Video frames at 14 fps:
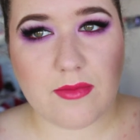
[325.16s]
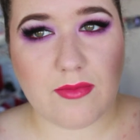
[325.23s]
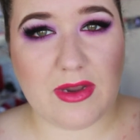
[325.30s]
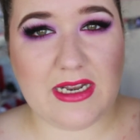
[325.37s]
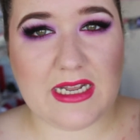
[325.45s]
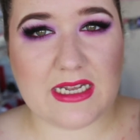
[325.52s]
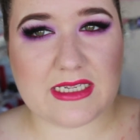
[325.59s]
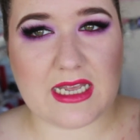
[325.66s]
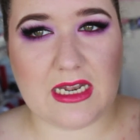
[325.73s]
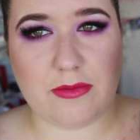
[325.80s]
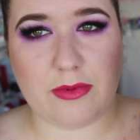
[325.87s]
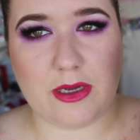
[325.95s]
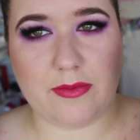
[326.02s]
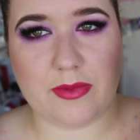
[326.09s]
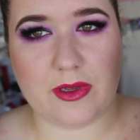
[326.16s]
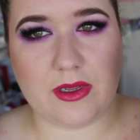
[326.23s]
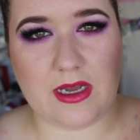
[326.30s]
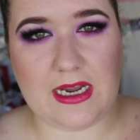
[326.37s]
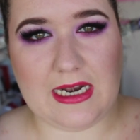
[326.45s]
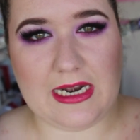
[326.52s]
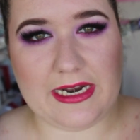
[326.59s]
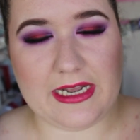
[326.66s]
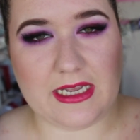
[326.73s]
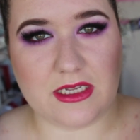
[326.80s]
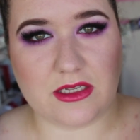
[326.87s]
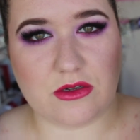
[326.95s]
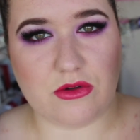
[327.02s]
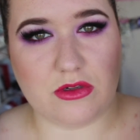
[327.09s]
My next ColourPop highlighter
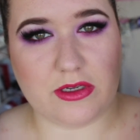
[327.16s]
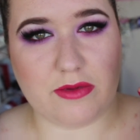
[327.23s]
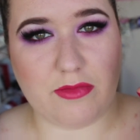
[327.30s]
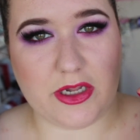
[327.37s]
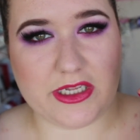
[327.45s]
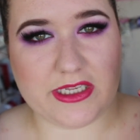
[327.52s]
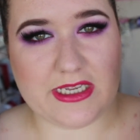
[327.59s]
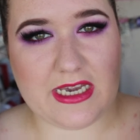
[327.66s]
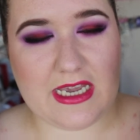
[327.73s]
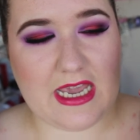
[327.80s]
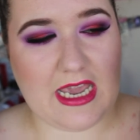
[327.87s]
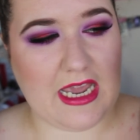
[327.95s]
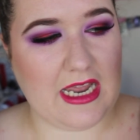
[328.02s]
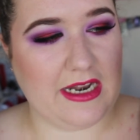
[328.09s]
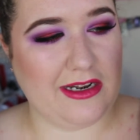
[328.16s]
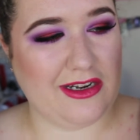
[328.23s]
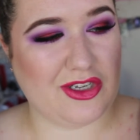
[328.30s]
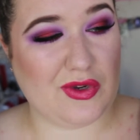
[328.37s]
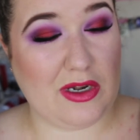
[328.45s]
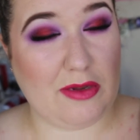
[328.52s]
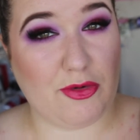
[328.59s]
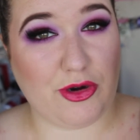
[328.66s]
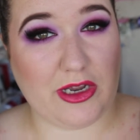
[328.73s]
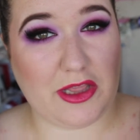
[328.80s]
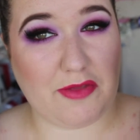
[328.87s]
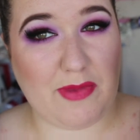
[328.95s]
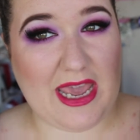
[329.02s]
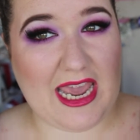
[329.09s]
is called Monster, and it looks really boring
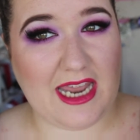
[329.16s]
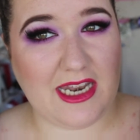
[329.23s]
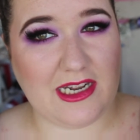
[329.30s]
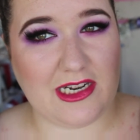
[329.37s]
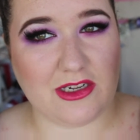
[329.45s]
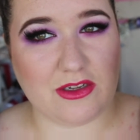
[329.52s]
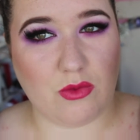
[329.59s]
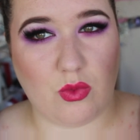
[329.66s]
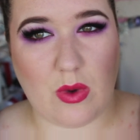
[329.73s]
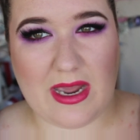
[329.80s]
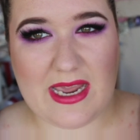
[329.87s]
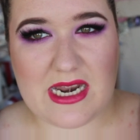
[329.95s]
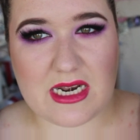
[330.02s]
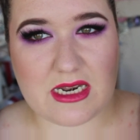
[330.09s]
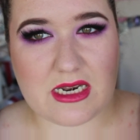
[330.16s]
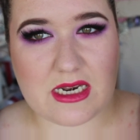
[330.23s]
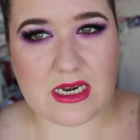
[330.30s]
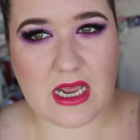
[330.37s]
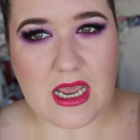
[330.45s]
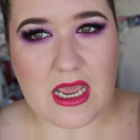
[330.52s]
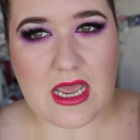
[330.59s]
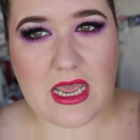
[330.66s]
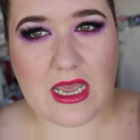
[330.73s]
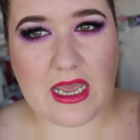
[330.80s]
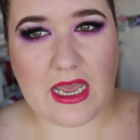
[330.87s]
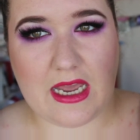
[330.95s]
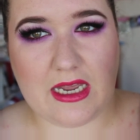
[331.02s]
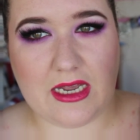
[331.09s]
in the pan. It looks white,
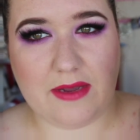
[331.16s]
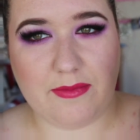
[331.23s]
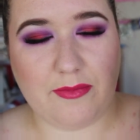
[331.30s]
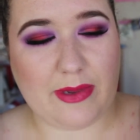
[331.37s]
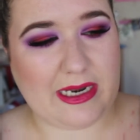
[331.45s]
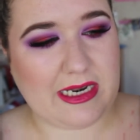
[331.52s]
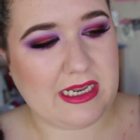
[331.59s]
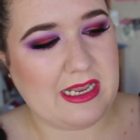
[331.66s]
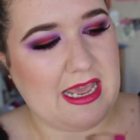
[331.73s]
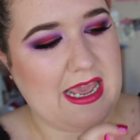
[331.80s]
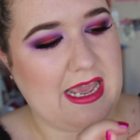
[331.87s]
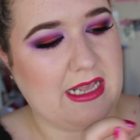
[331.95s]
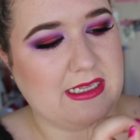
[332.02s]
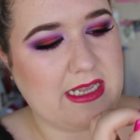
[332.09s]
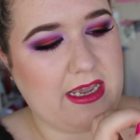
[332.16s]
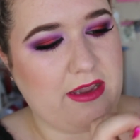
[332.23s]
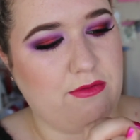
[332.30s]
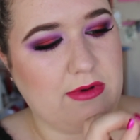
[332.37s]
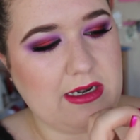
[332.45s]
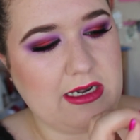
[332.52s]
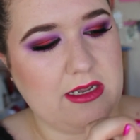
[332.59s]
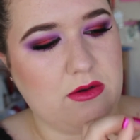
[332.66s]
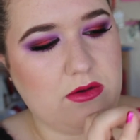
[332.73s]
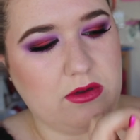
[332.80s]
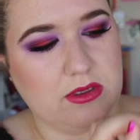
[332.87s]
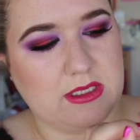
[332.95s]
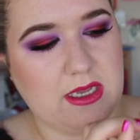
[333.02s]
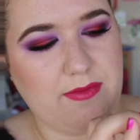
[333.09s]
but it has a really
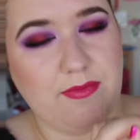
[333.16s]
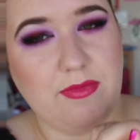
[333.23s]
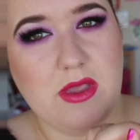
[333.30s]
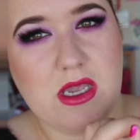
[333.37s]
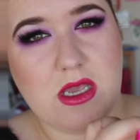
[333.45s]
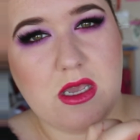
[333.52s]
awesome